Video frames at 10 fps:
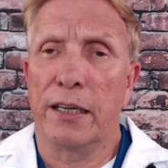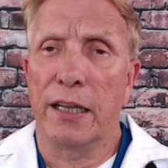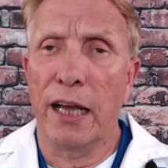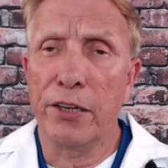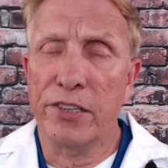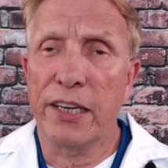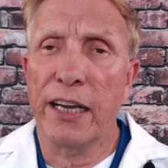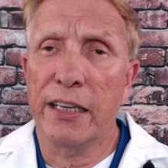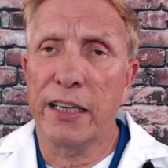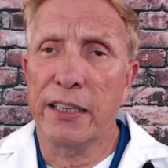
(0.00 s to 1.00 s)

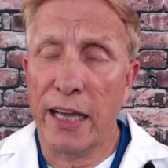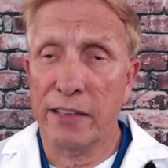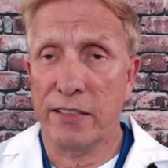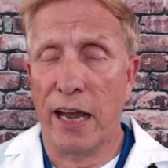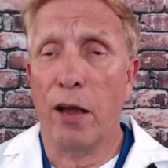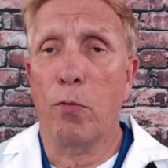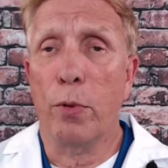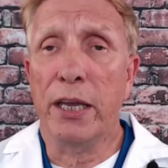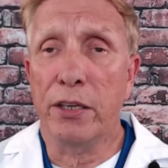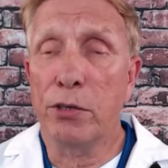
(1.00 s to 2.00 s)
understand that that's how
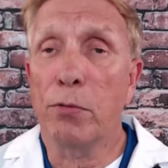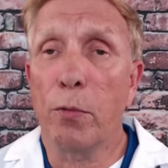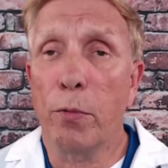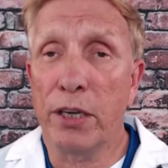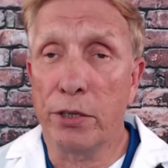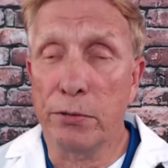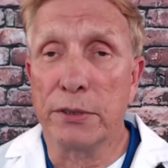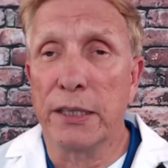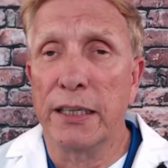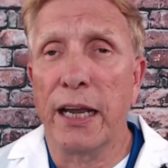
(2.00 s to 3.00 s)
we do what we do.
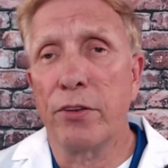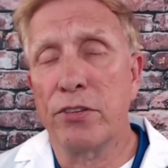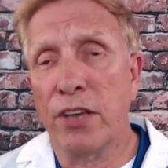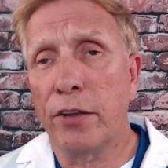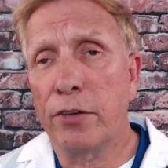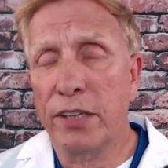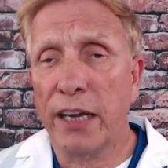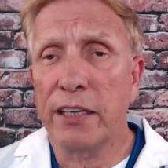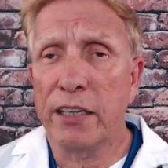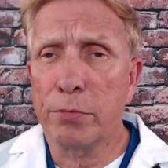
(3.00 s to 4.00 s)
Now there's other
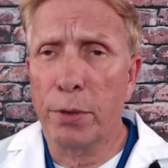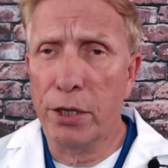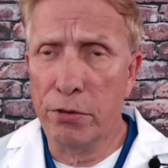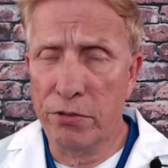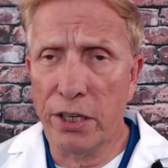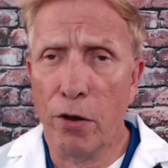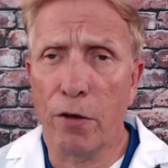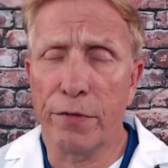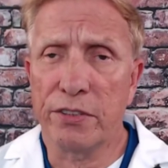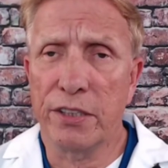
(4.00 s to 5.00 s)
techniques we use in the
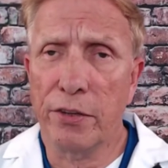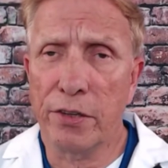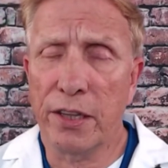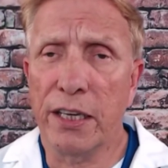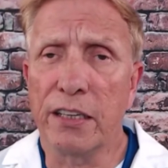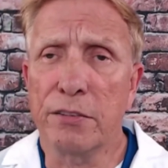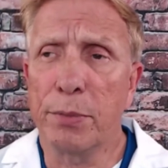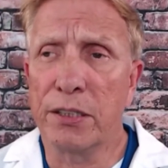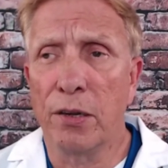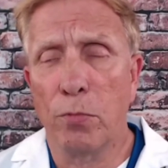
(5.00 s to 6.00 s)
office and other things,
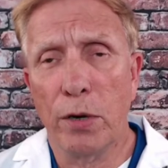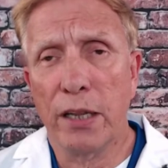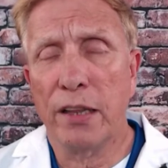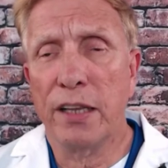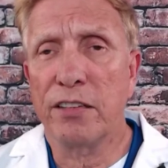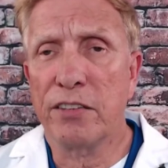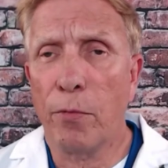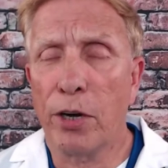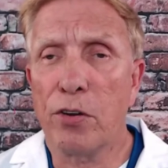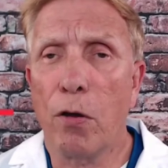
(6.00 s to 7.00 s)
but one of the things I
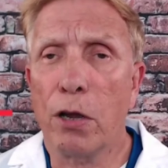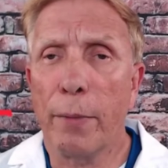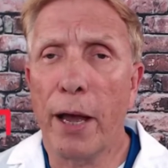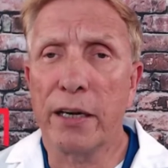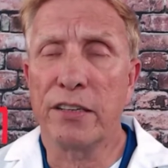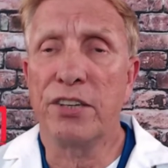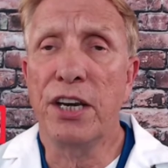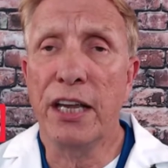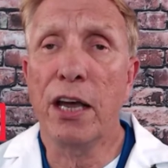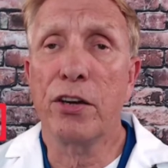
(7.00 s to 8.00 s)
want to talk about is
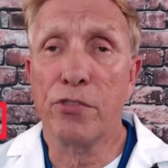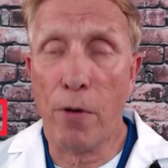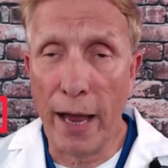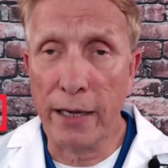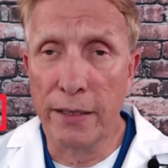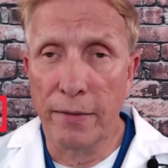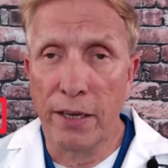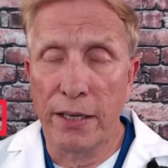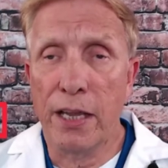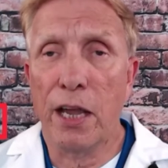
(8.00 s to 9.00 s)
knee on track.
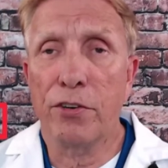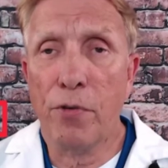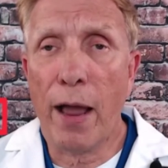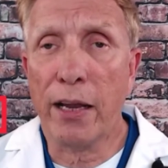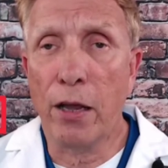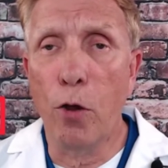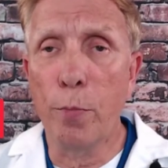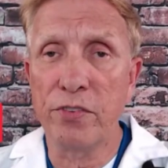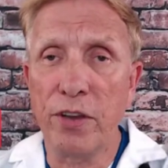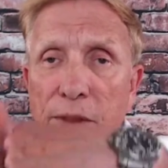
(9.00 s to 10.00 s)
Knee on track
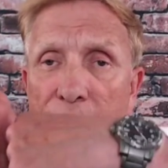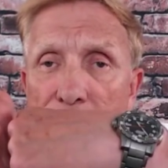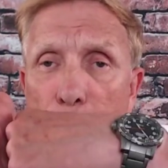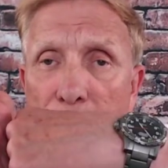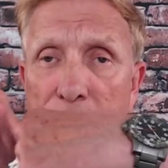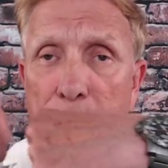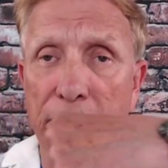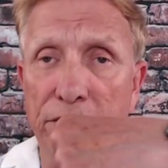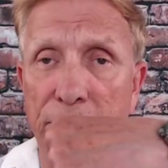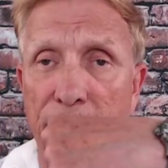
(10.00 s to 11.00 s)
opens up that joint space